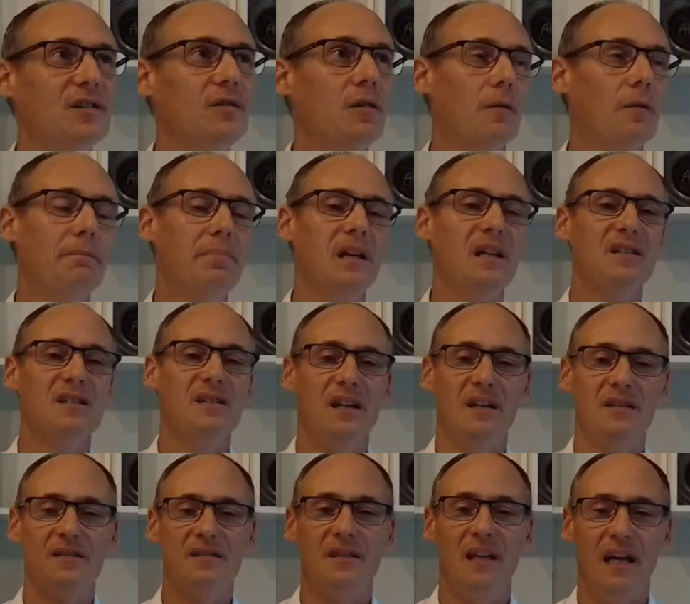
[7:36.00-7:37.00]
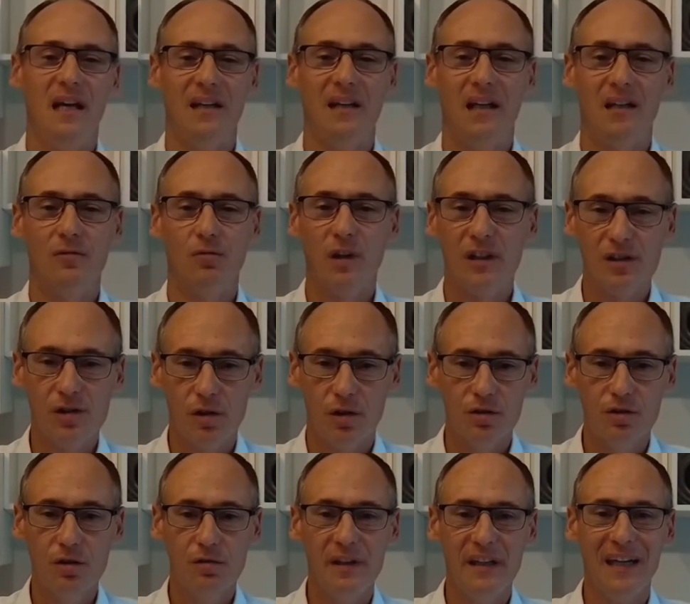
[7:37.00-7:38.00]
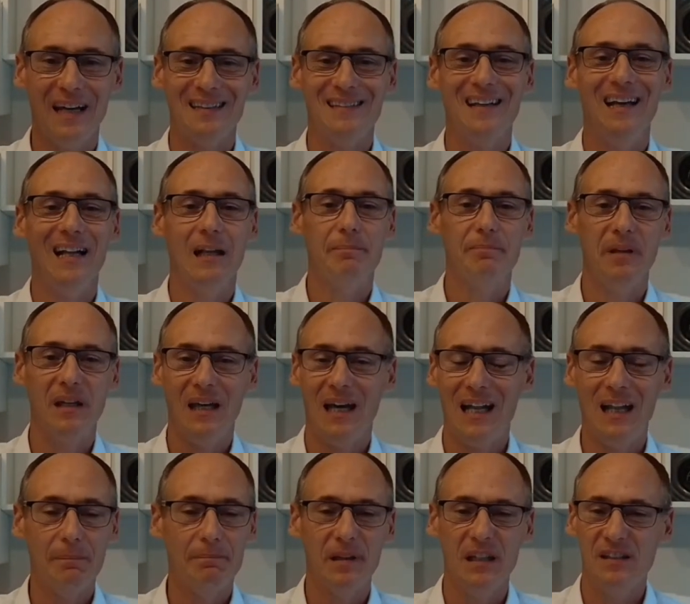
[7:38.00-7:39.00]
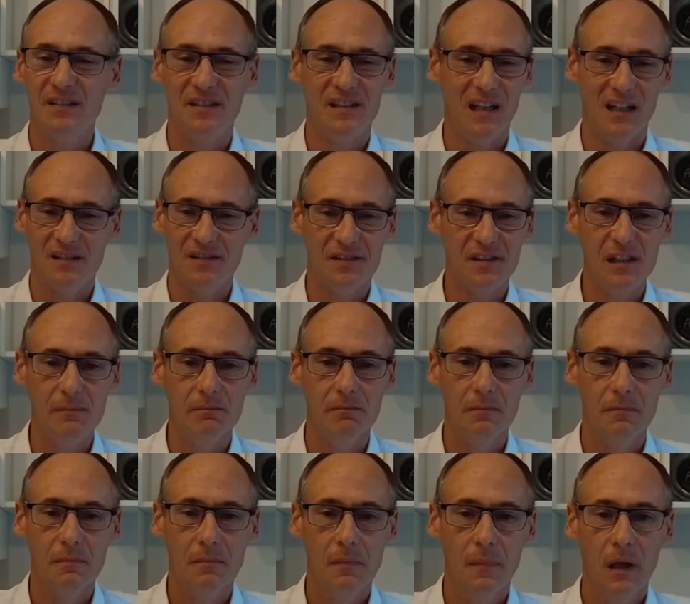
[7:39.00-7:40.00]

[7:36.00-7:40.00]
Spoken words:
your business, Dan, at what you're doing at helping sales team,